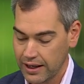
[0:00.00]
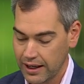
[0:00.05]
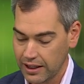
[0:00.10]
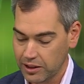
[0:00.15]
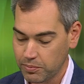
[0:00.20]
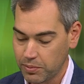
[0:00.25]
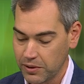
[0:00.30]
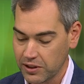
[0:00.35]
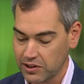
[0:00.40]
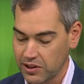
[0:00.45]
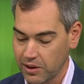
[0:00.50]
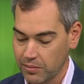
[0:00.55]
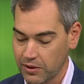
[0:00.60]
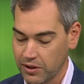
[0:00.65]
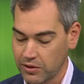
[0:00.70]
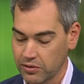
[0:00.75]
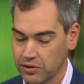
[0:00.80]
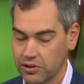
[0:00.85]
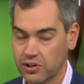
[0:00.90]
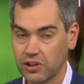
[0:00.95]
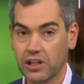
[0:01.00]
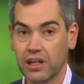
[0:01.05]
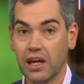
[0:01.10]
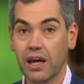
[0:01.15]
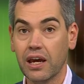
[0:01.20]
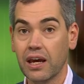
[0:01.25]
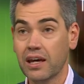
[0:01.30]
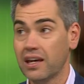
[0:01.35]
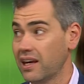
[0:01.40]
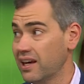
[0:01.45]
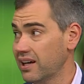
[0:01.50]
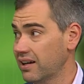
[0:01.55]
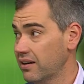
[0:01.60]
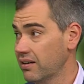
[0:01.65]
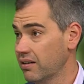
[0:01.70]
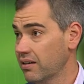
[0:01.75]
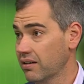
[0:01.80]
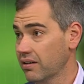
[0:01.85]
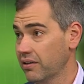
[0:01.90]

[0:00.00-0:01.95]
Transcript: Next best up there is Giga Kick.